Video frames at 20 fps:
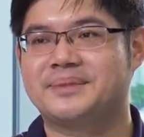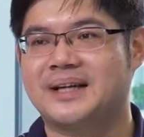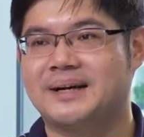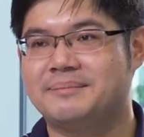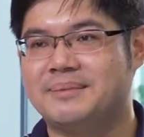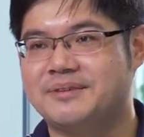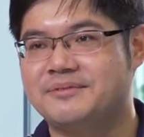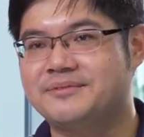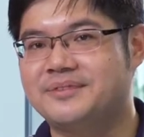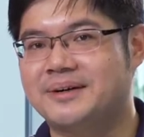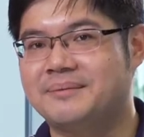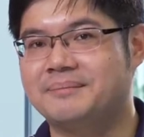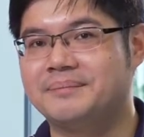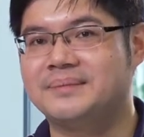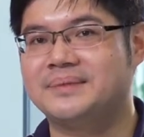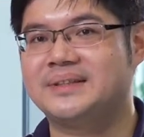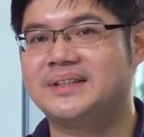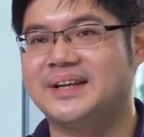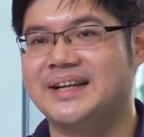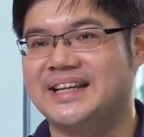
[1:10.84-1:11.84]
coming
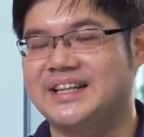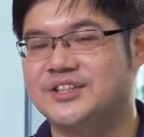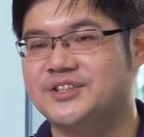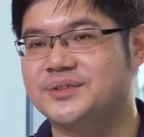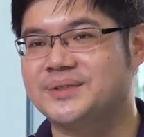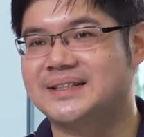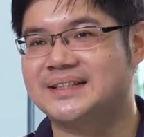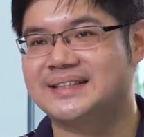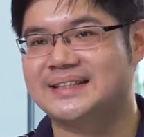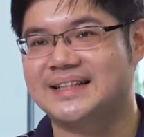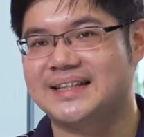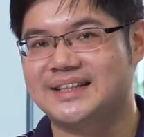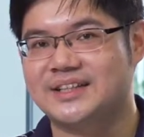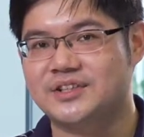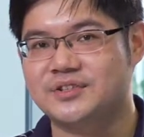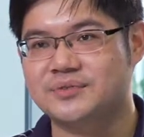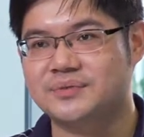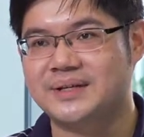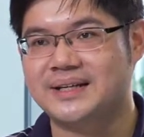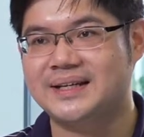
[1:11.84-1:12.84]
from the insurance
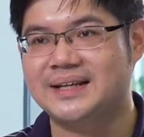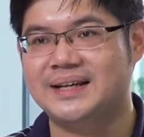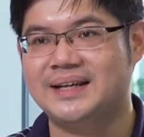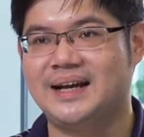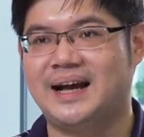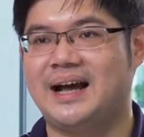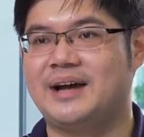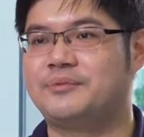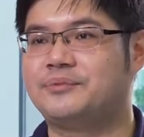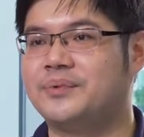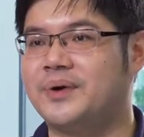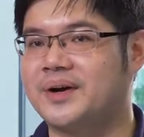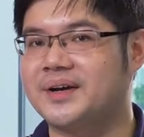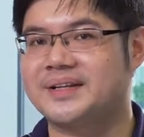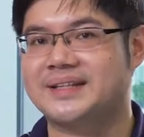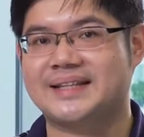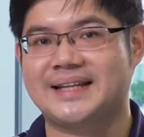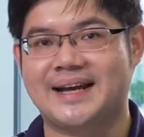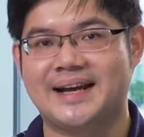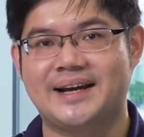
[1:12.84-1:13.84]
industry. I
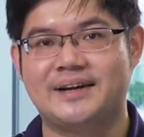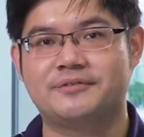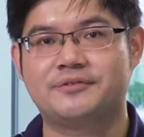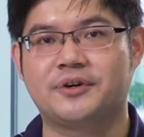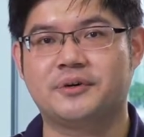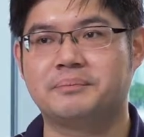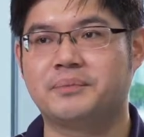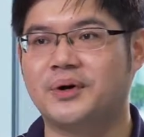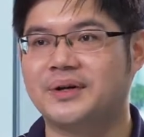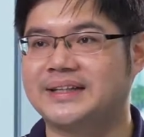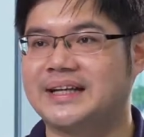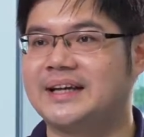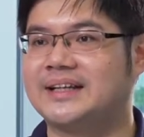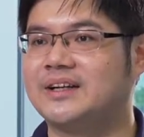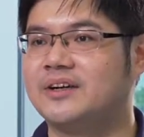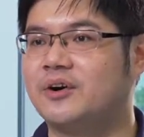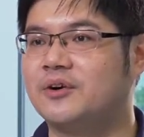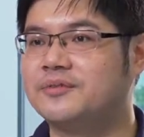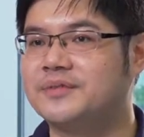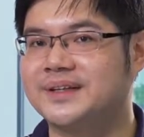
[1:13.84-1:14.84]
worked there for more than
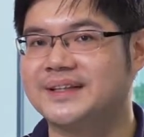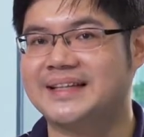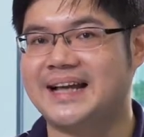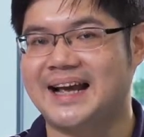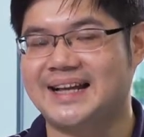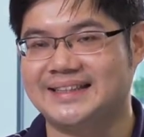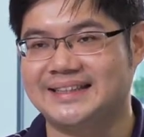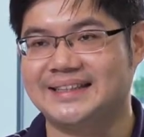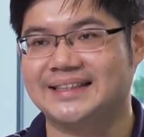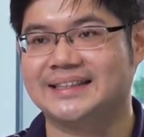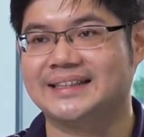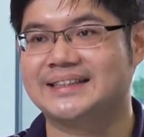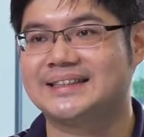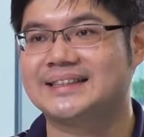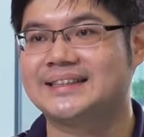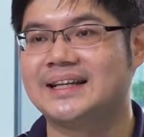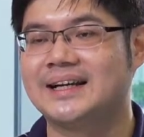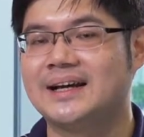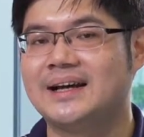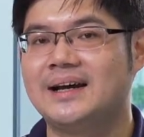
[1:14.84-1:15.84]
over 10
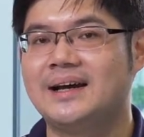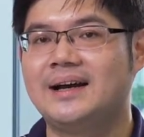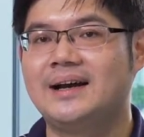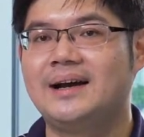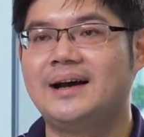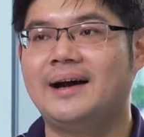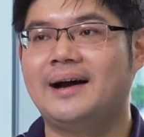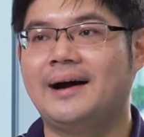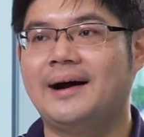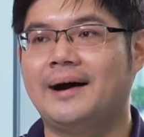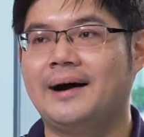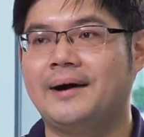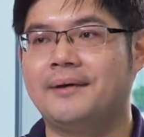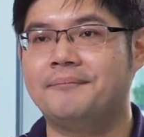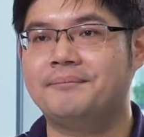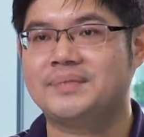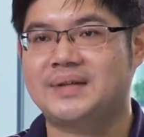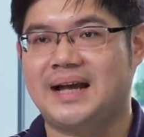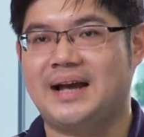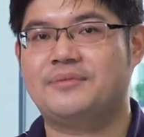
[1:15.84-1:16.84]
years. Uh,
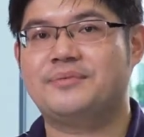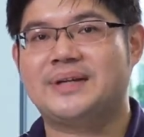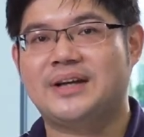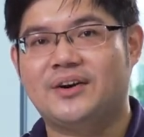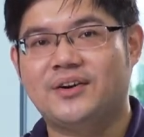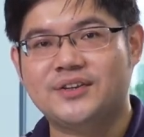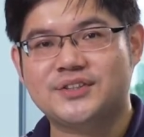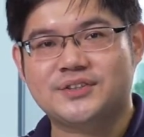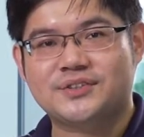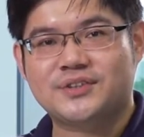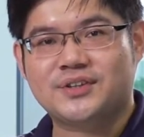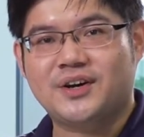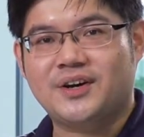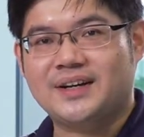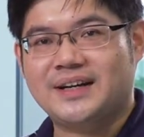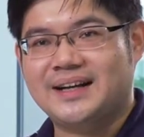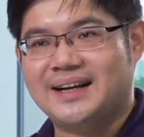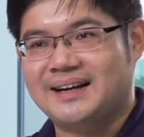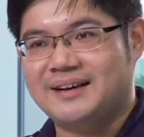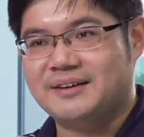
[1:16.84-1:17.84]
and we also got
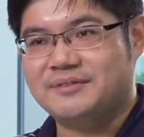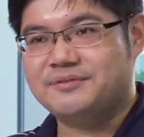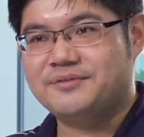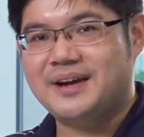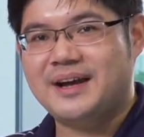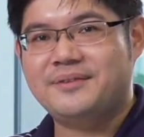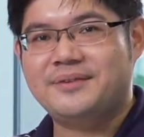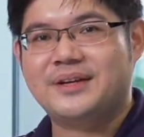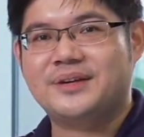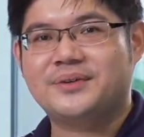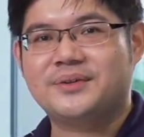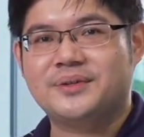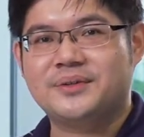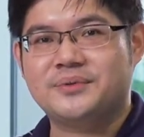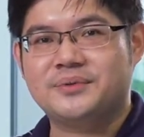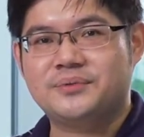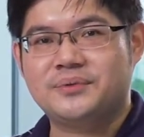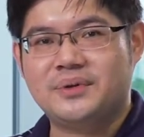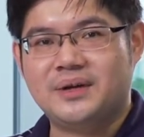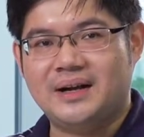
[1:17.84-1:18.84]
a very good
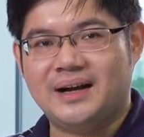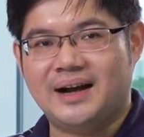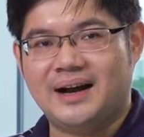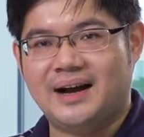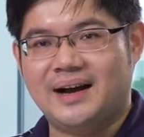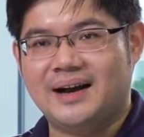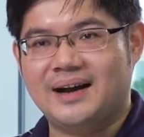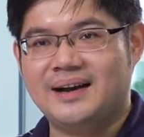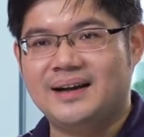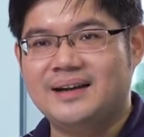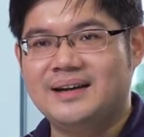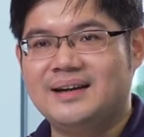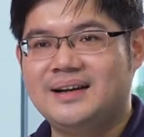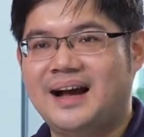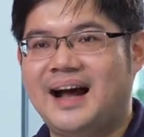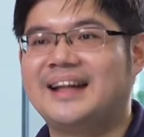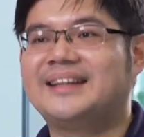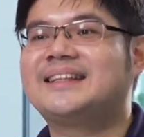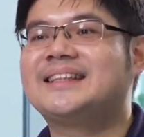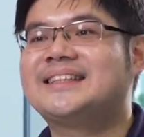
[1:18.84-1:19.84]
uh,
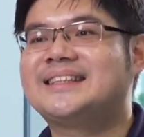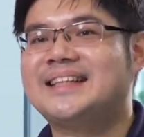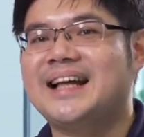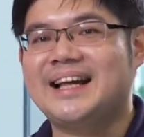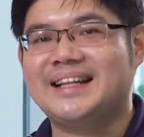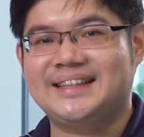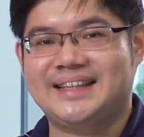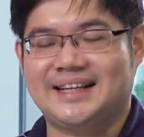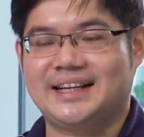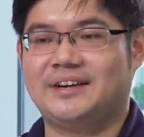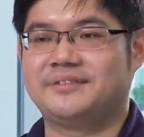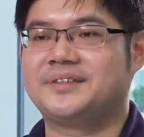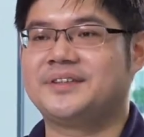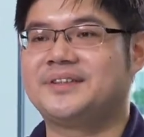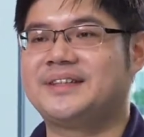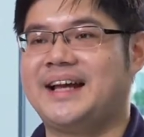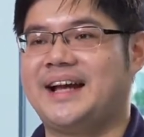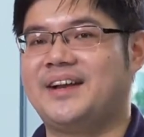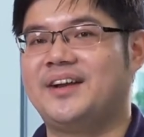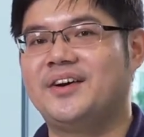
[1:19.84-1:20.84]
understanding of the
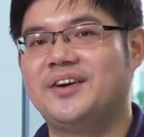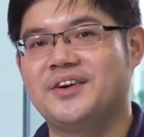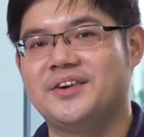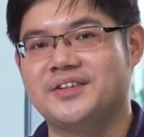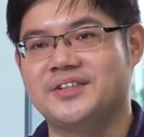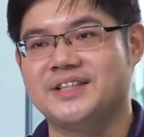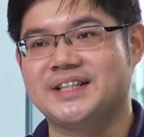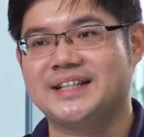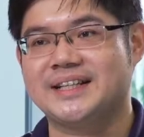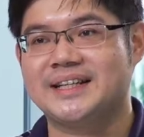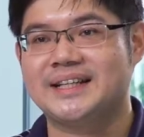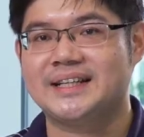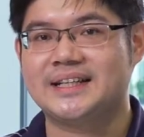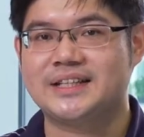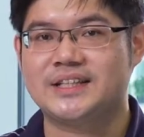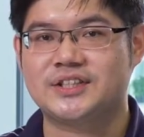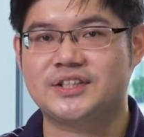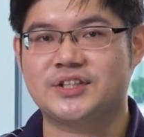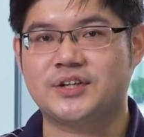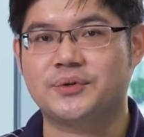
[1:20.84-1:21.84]
technology.
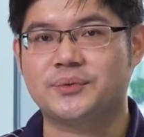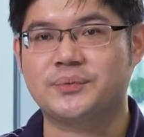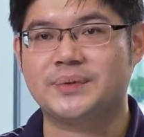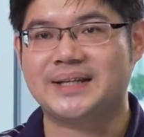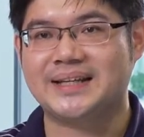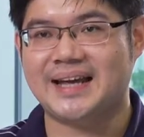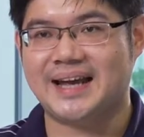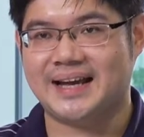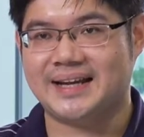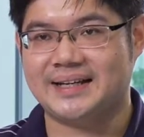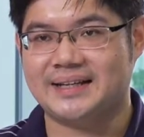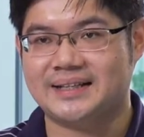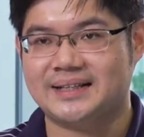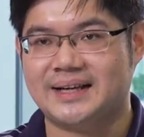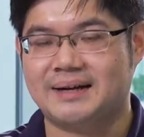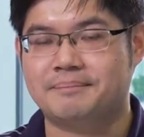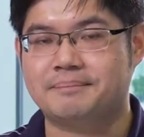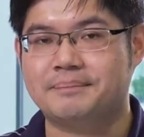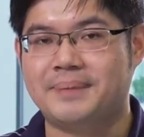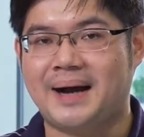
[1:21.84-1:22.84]
So we can
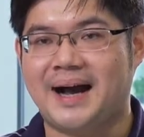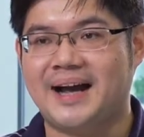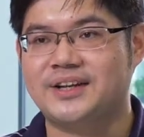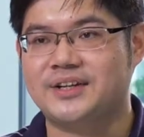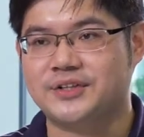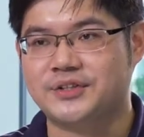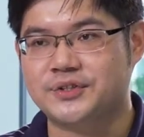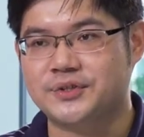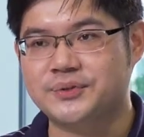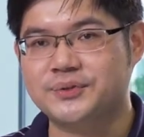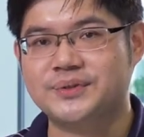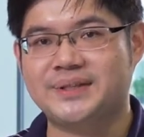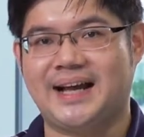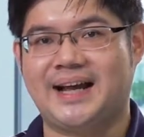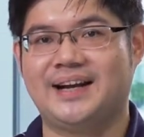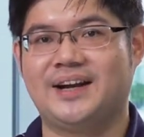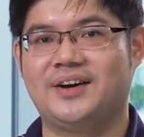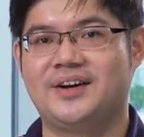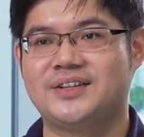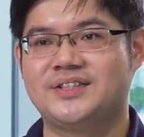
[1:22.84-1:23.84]
combine the two
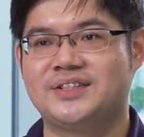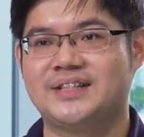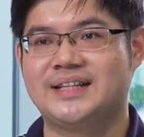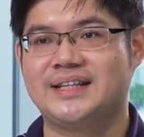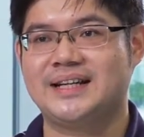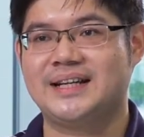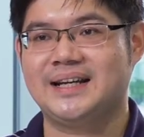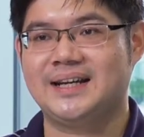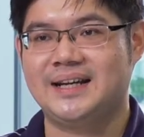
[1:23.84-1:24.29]
technology,